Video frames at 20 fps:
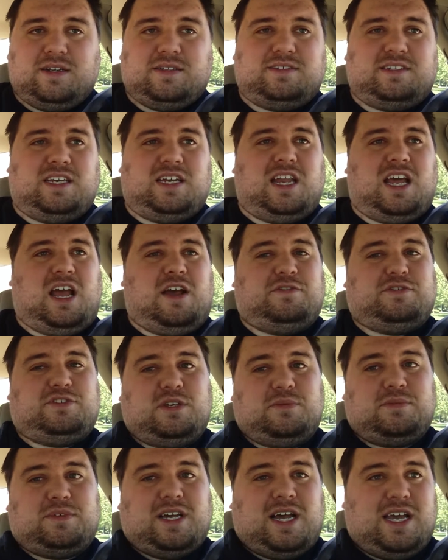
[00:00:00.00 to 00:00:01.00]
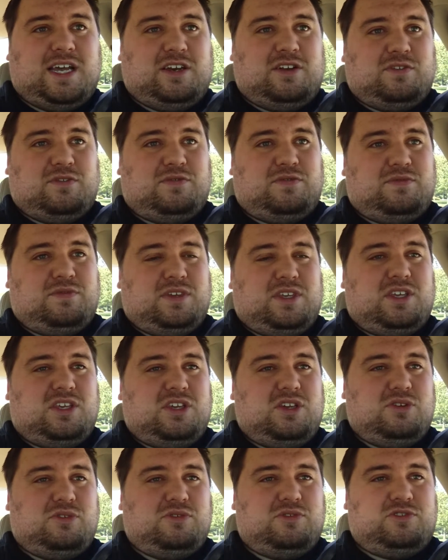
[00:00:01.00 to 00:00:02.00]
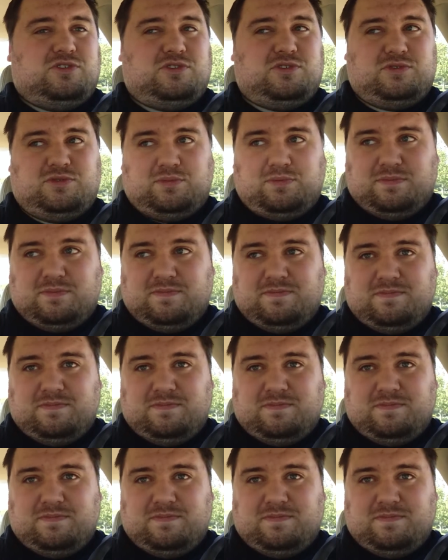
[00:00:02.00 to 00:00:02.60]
didn't have some kind of huge